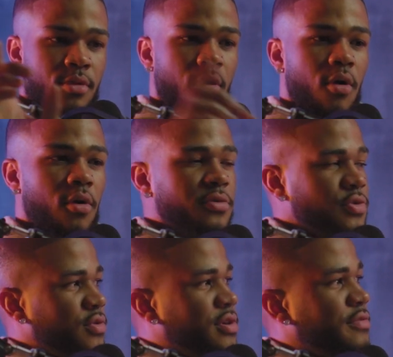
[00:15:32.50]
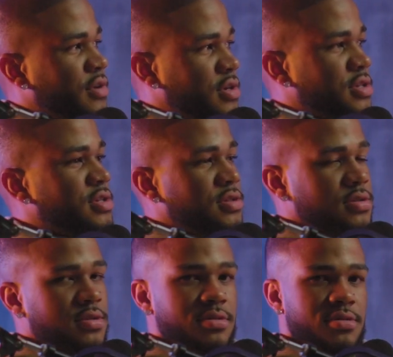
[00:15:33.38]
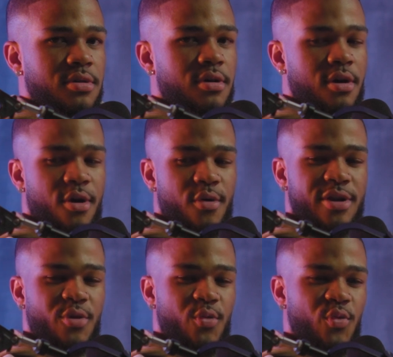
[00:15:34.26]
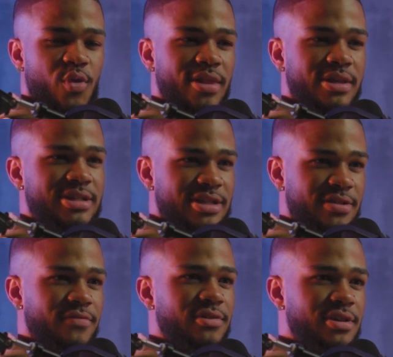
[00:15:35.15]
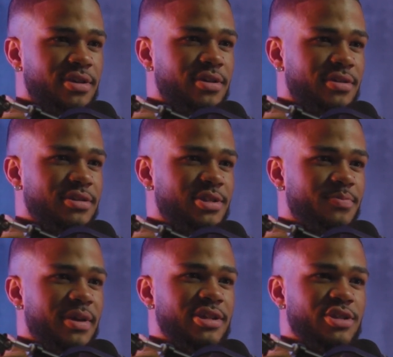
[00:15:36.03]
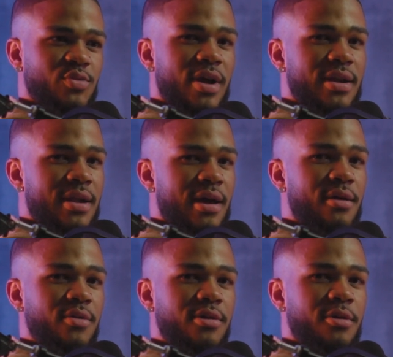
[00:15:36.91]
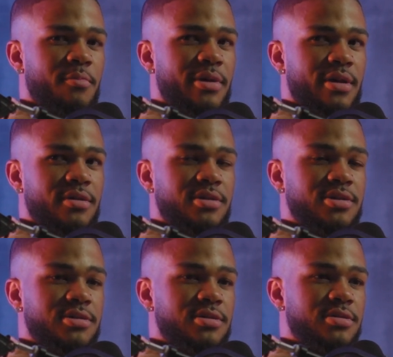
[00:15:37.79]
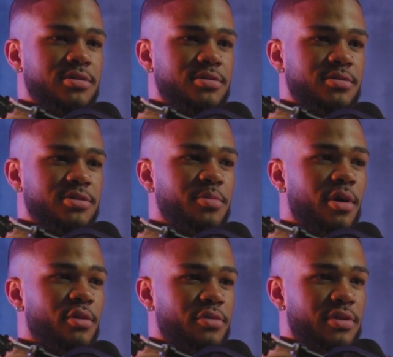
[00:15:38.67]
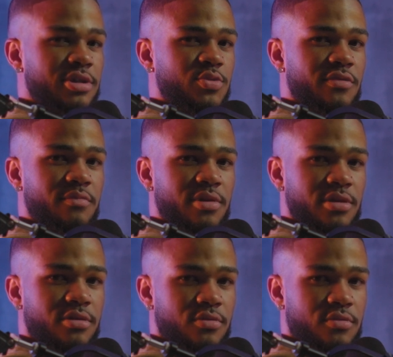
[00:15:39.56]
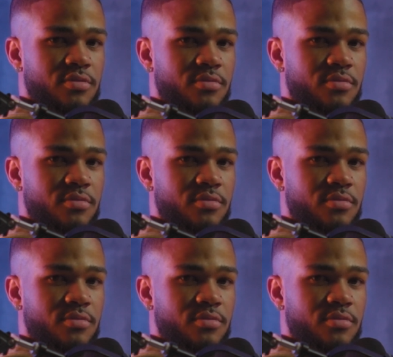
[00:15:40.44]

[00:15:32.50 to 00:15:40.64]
All three of us are in a relatively good space right now compared to some other things we've been through.